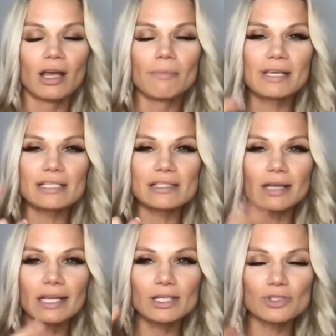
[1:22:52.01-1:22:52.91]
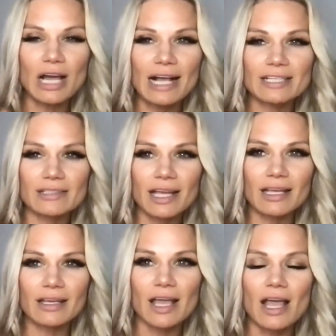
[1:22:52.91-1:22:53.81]
Because like attracts
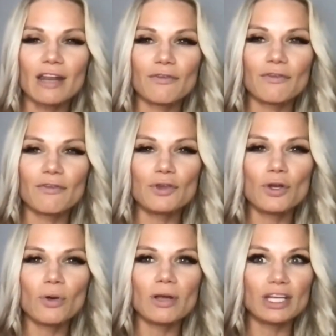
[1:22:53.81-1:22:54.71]
like. And if you don't,